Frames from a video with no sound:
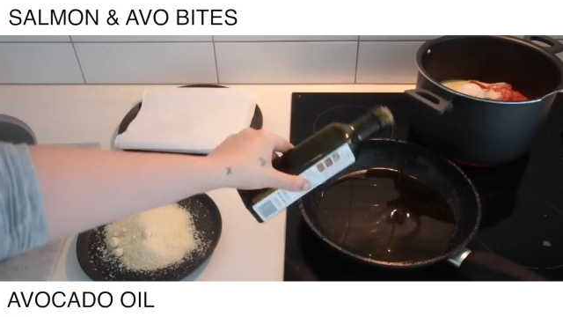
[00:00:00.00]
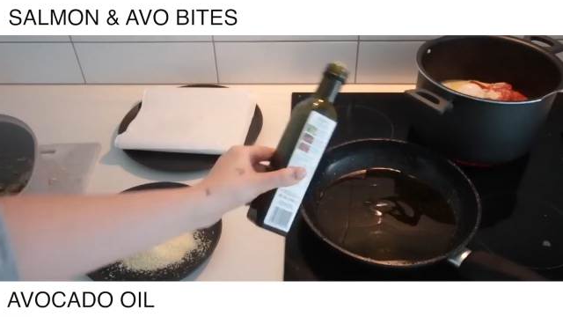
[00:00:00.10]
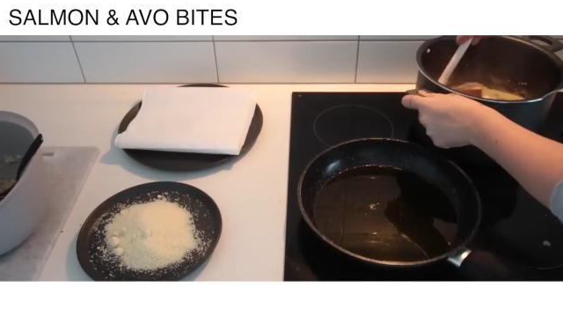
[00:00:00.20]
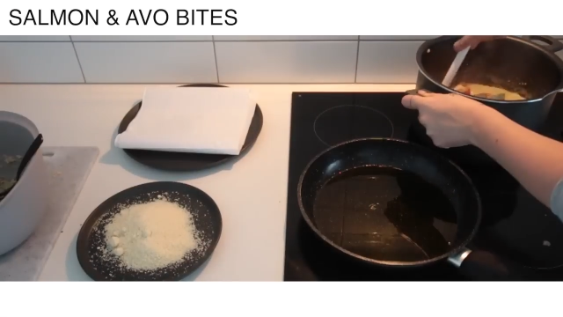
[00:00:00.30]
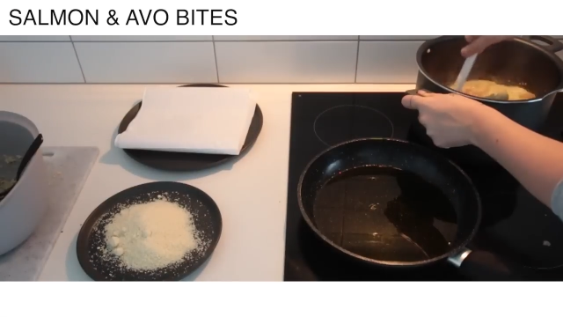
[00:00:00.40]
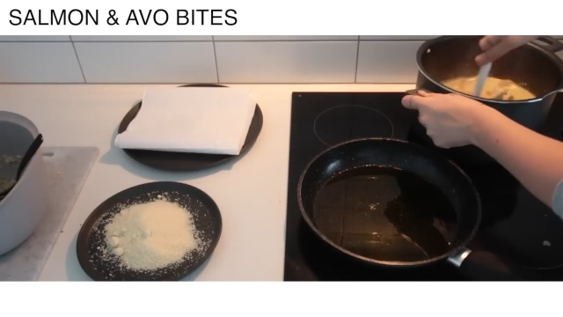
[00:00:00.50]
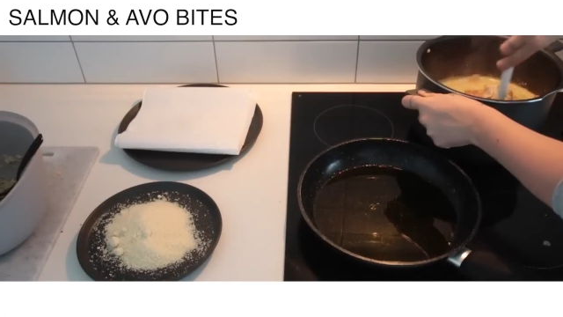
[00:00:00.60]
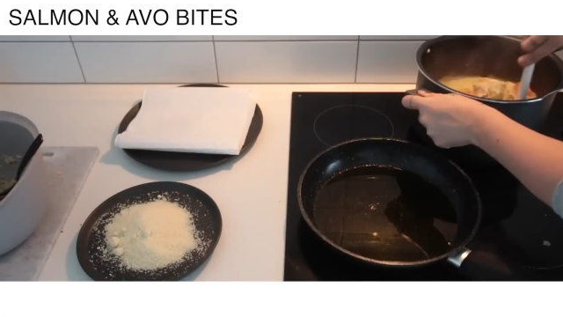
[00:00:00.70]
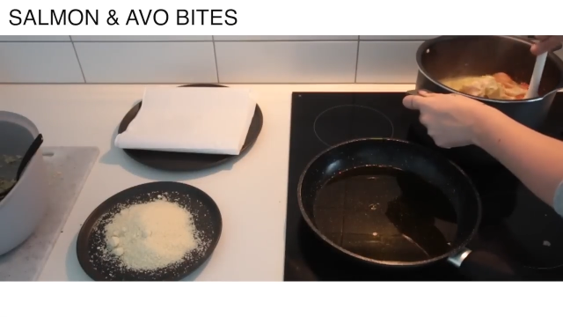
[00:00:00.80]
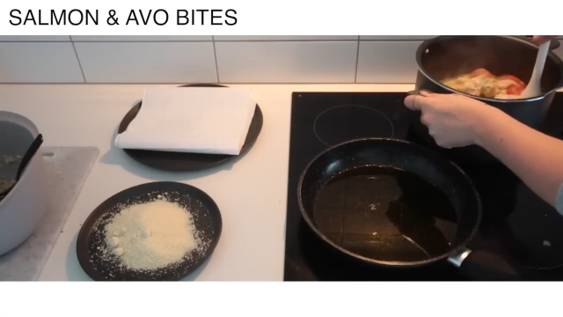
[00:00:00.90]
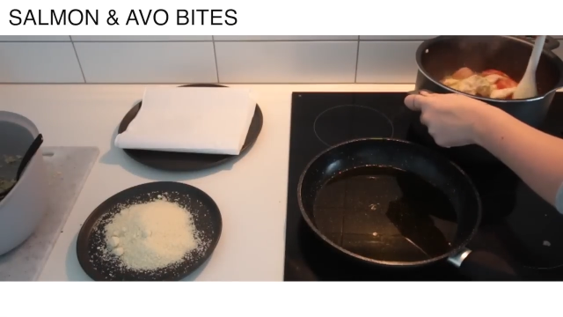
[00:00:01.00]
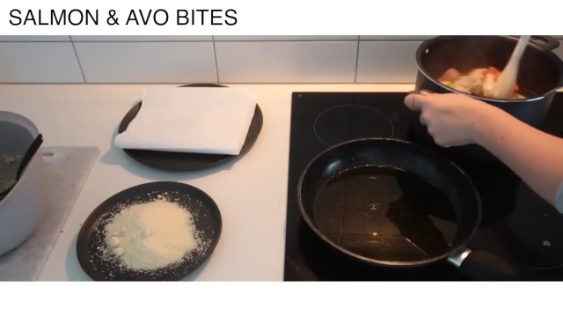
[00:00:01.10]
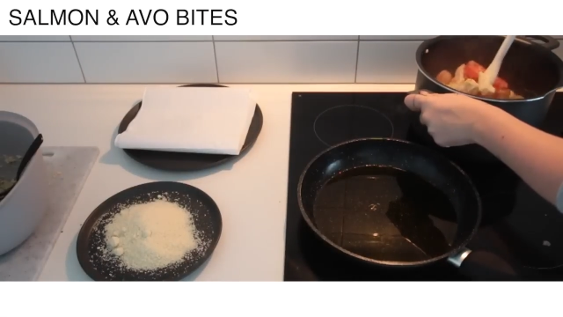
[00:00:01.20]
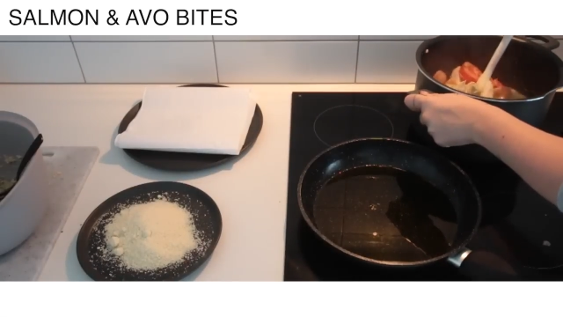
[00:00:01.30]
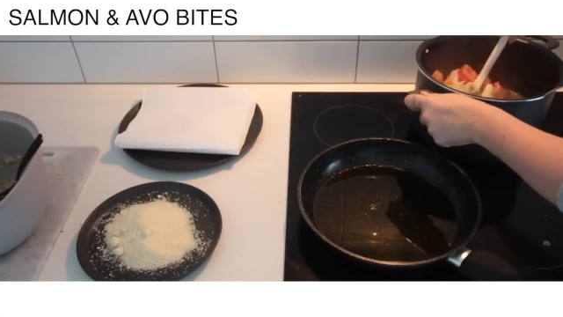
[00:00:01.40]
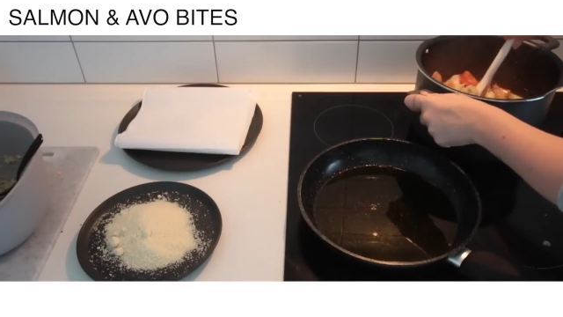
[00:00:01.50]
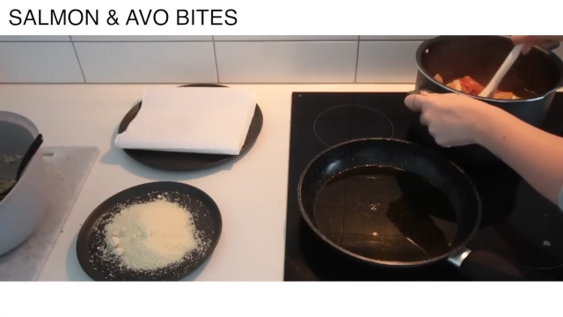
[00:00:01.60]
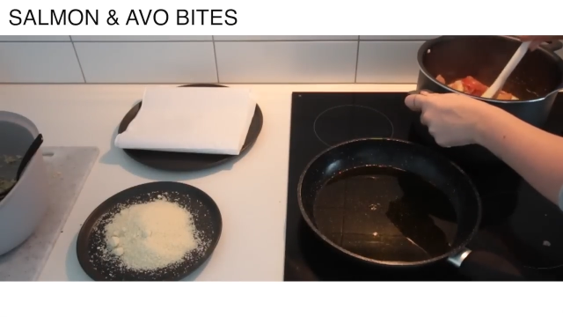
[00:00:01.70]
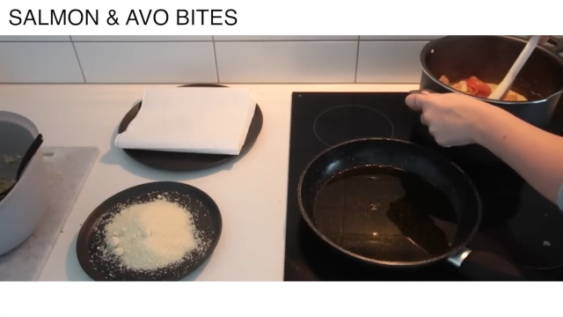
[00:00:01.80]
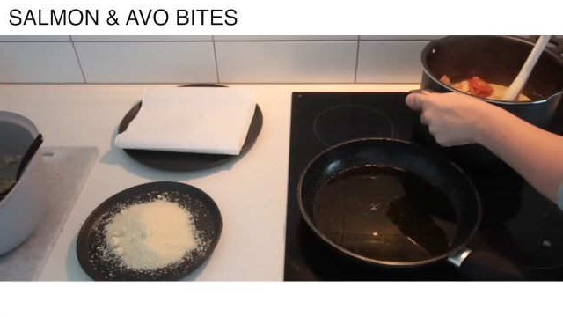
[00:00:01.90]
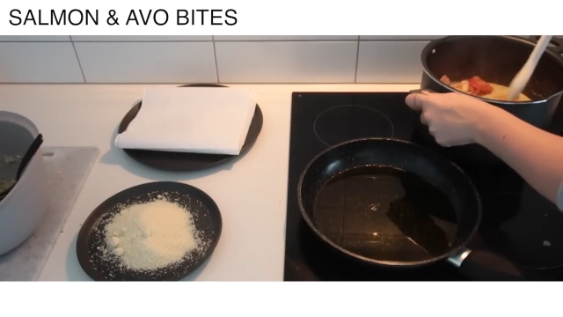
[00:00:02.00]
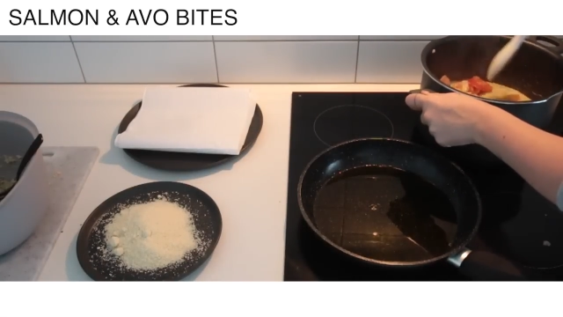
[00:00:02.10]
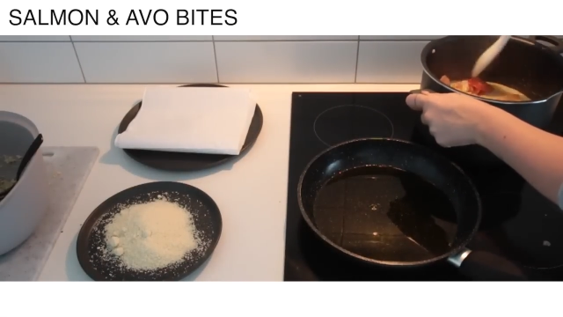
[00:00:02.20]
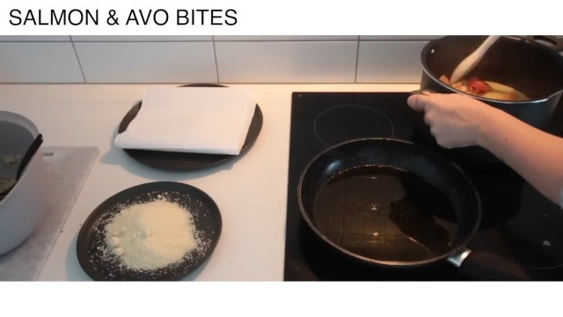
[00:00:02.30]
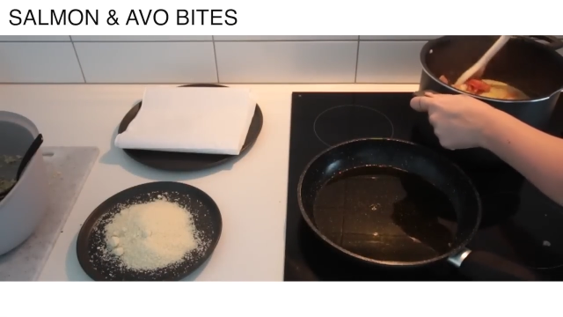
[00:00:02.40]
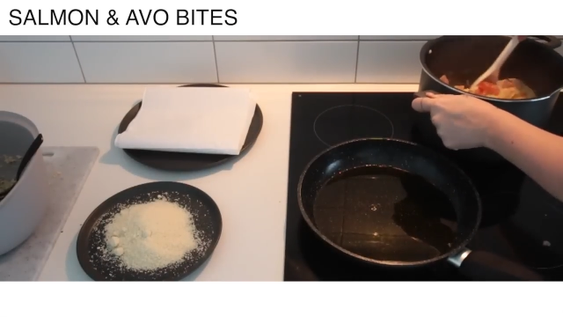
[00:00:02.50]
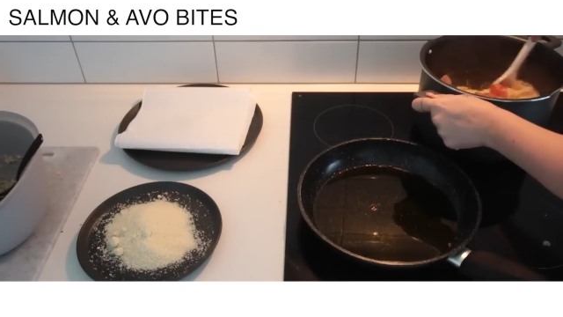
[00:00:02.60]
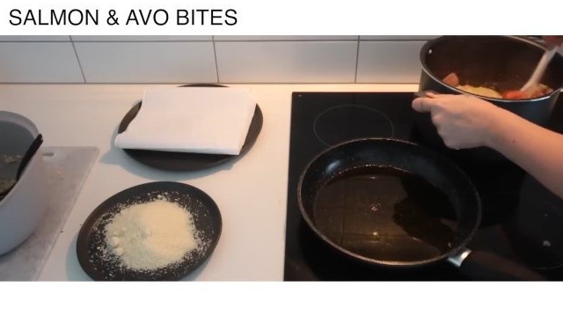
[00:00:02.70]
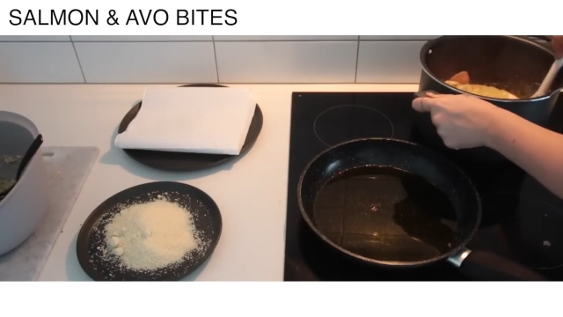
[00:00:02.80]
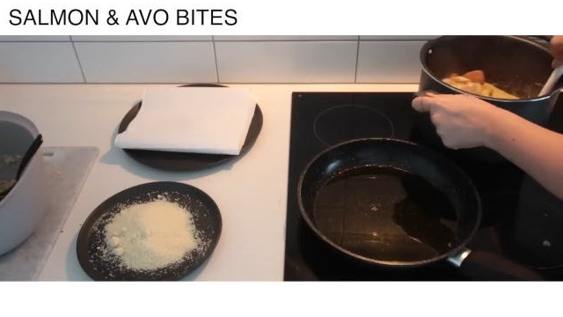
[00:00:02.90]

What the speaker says: (no speaker visible)